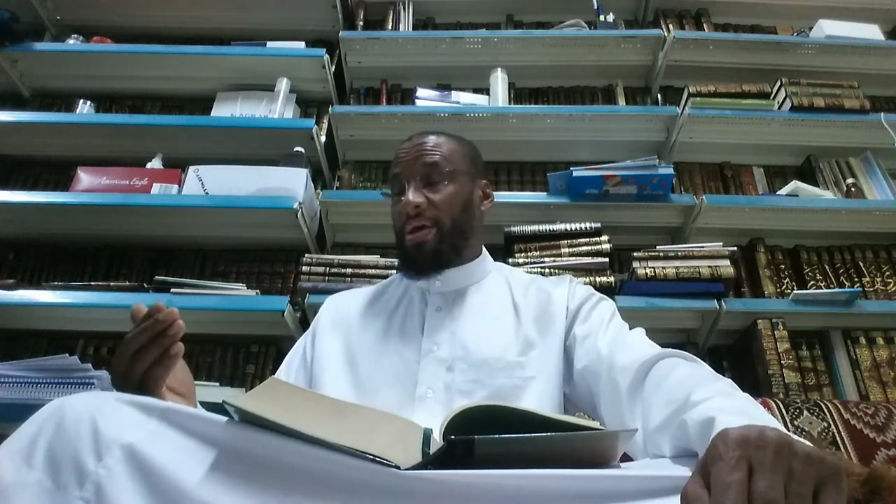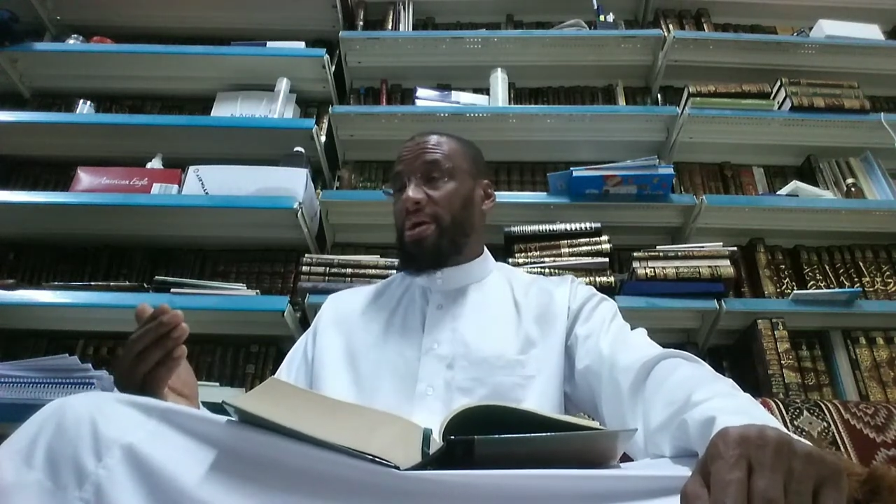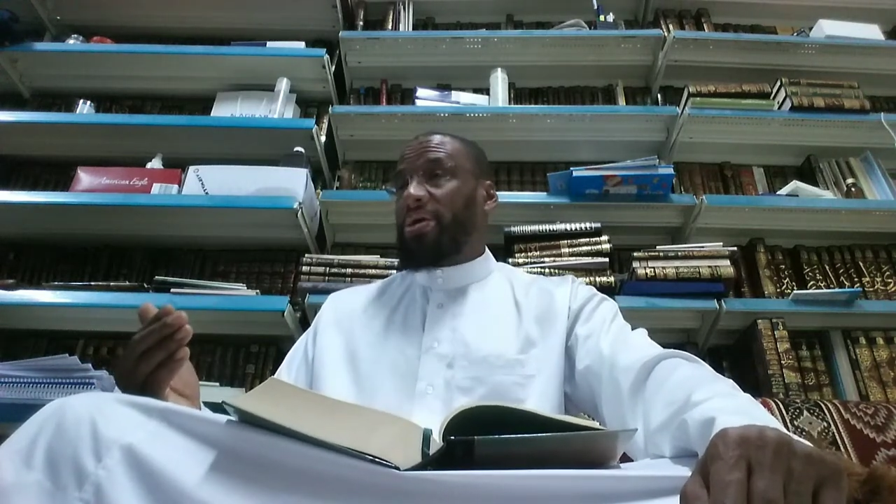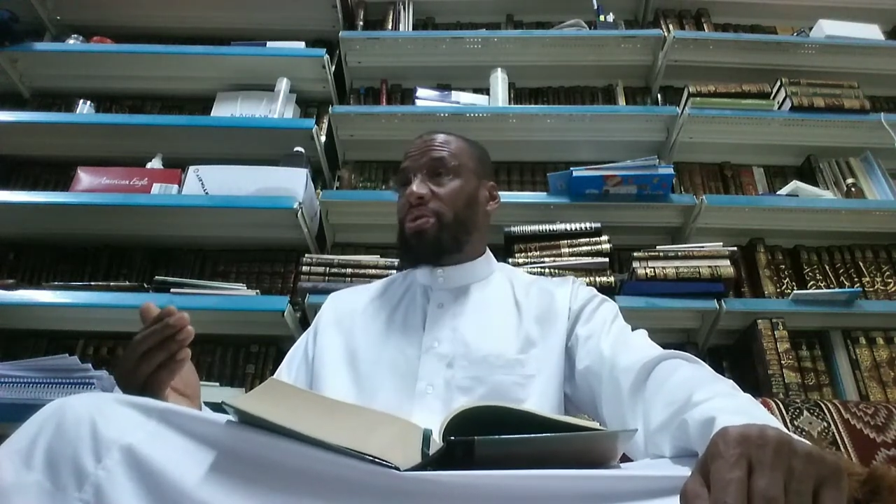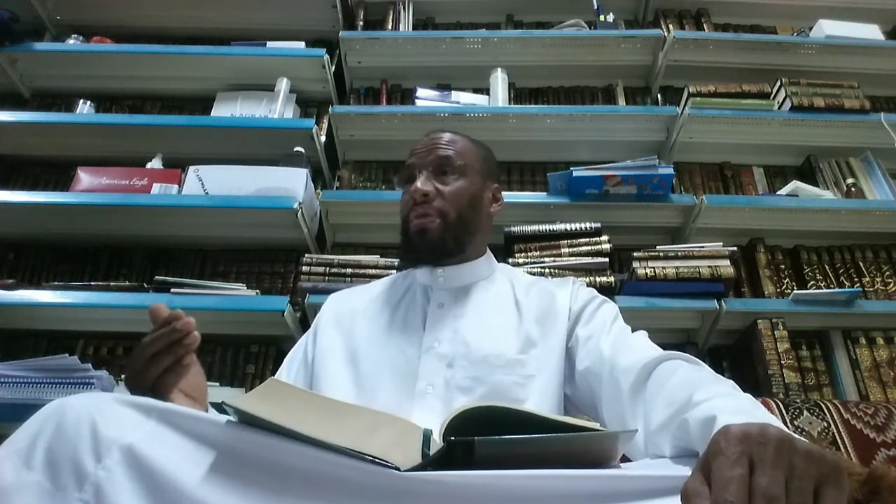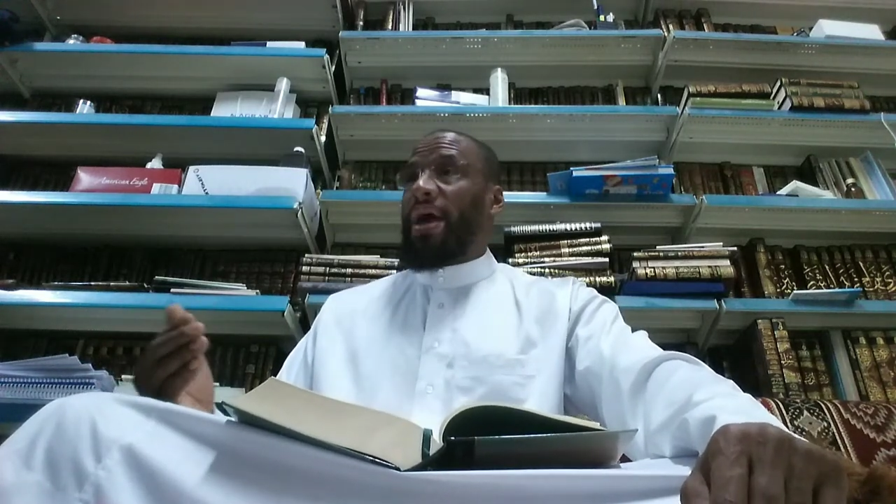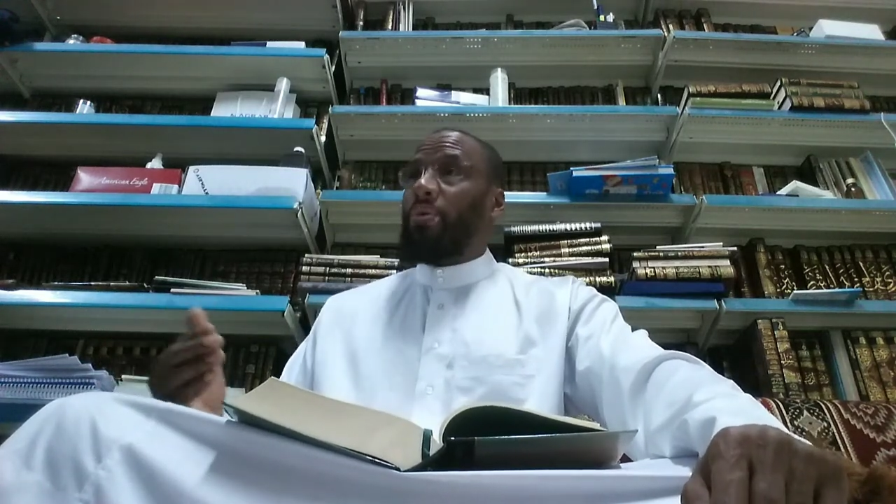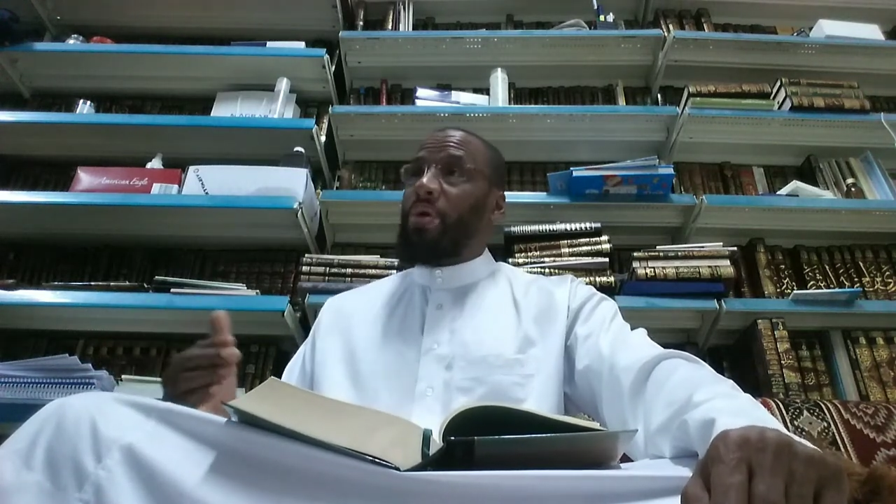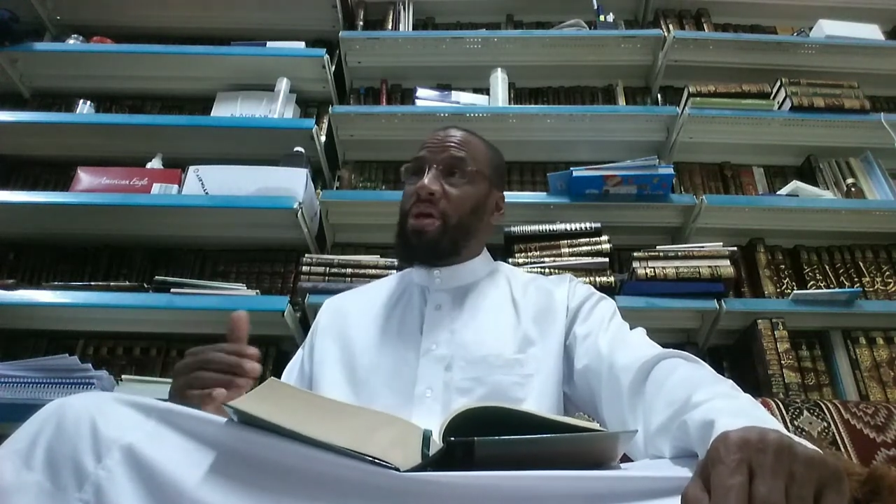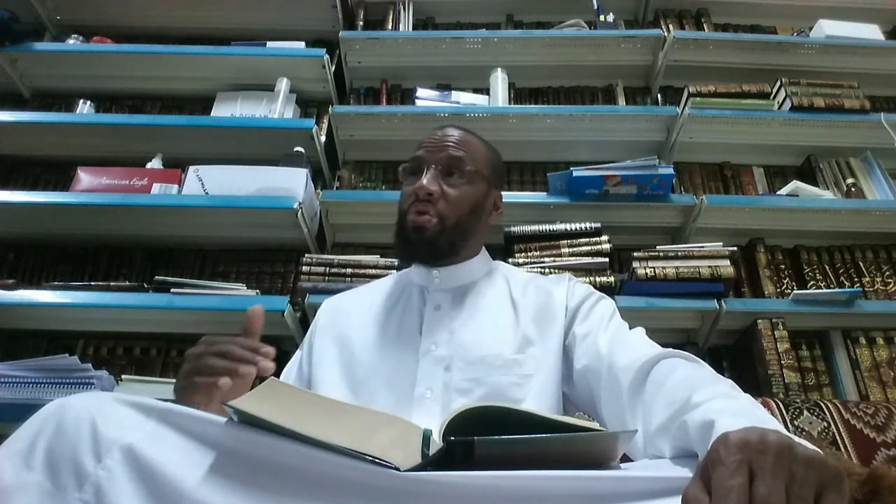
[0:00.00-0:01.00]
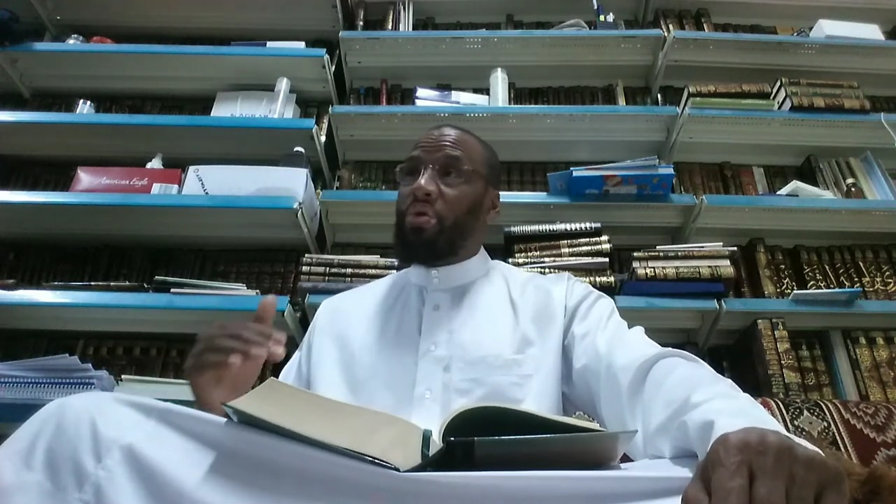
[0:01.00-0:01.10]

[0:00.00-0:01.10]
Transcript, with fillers: so that way you could